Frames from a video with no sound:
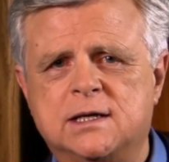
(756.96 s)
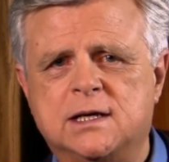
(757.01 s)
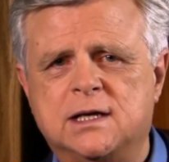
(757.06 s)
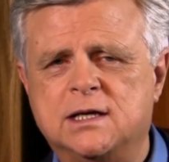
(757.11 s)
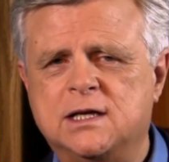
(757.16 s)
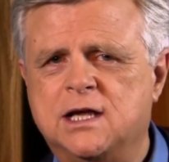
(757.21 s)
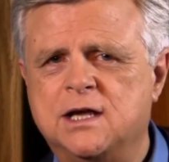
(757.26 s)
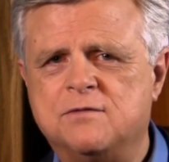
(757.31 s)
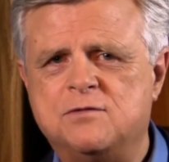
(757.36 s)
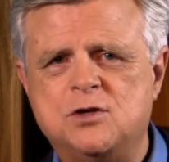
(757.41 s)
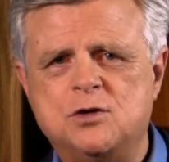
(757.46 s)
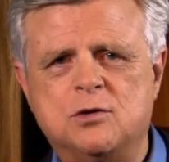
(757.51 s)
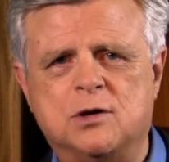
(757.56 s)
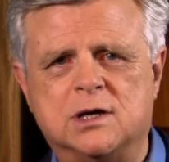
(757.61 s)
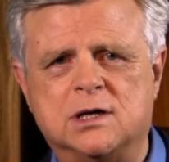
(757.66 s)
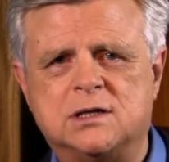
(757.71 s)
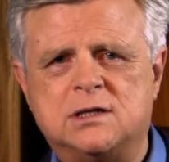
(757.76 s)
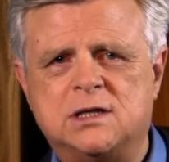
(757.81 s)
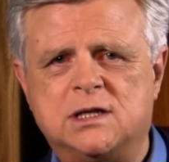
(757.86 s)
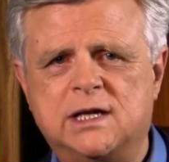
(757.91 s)
and give you
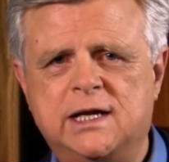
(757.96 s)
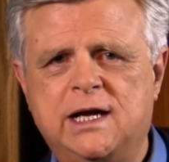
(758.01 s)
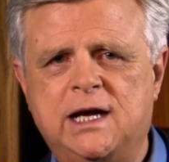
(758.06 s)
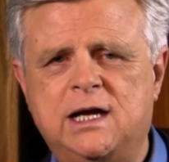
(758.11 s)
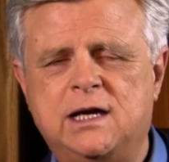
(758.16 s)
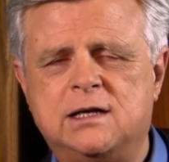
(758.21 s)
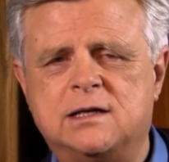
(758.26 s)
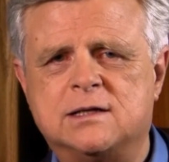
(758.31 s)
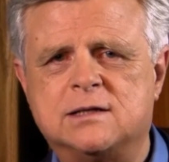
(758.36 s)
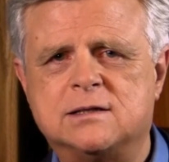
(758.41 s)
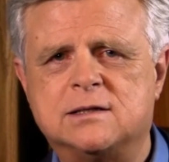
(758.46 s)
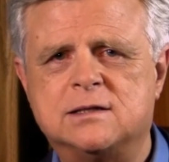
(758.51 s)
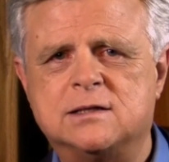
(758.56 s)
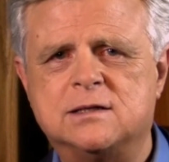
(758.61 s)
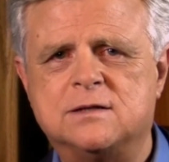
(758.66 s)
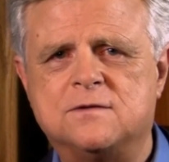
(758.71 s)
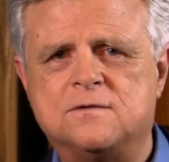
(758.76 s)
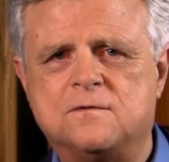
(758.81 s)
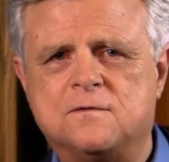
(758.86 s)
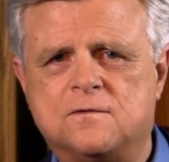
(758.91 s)
a clean,
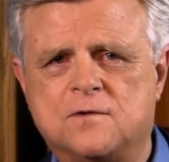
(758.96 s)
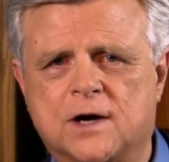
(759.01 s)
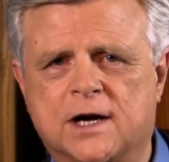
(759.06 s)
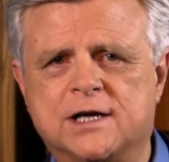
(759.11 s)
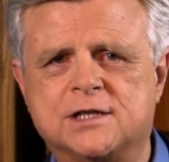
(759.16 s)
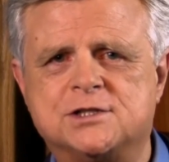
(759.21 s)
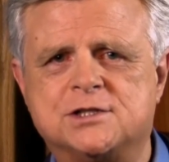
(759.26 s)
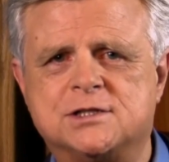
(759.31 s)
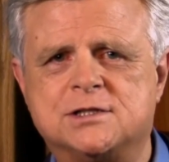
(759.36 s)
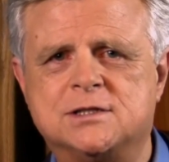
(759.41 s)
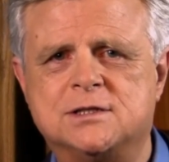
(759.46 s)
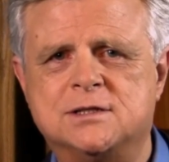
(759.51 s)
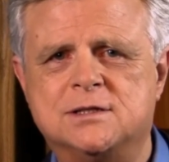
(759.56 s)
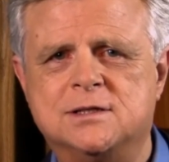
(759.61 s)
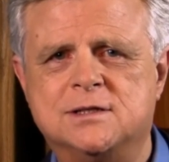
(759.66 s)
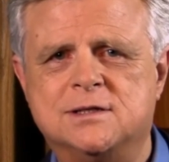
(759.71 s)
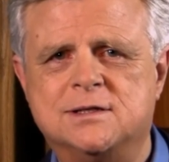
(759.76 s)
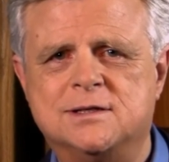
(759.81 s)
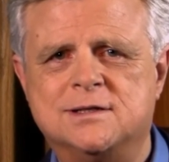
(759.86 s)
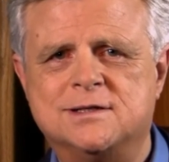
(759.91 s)
fresh
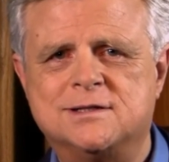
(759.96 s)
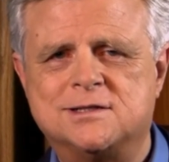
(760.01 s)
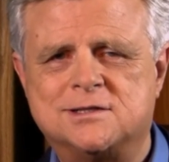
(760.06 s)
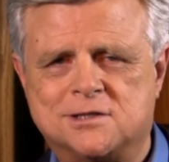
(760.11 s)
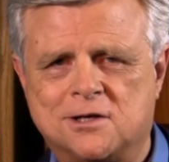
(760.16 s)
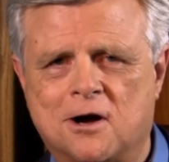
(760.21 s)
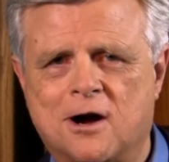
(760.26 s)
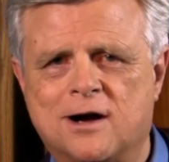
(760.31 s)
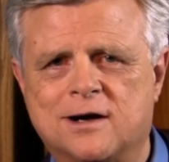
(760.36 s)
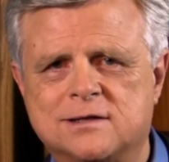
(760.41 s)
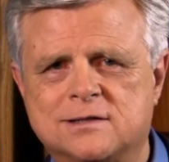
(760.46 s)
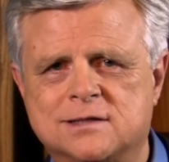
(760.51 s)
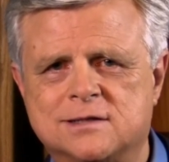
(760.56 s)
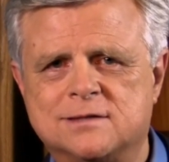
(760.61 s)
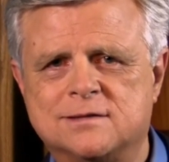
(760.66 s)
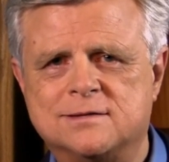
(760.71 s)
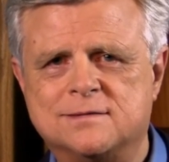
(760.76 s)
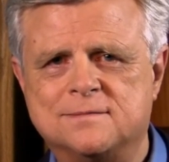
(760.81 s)
start.